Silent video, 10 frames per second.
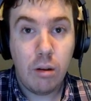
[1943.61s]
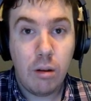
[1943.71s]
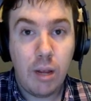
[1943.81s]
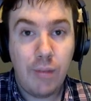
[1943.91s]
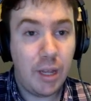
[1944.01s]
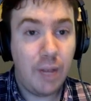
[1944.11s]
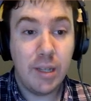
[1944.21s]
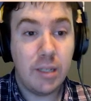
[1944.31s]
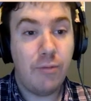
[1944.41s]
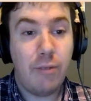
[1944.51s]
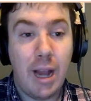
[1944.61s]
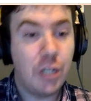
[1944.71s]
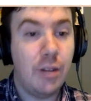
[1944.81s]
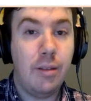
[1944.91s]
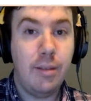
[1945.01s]
If you think of it as a
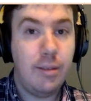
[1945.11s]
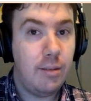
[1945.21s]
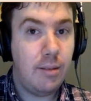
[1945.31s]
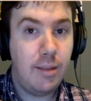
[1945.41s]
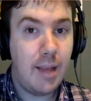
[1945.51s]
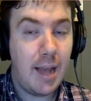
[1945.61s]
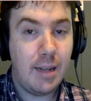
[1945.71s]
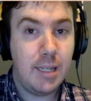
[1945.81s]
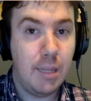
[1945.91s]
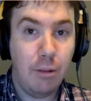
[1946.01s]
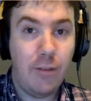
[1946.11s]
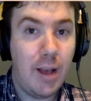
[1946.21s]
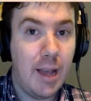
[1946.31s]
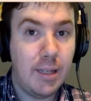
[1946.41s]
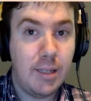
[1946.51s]
fraction, that
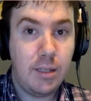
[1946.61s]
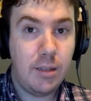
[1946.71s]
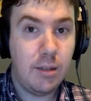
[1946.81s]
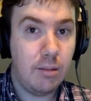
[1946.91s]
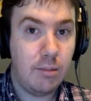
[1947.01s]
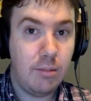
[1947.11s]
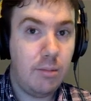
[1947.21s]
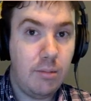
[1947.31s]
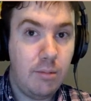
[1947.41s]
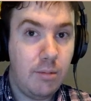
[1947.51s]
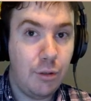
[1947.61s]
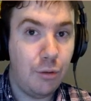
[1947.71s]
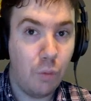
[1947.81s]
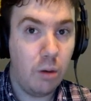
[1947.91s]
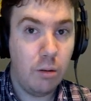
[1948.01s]
simplifies to 2/4.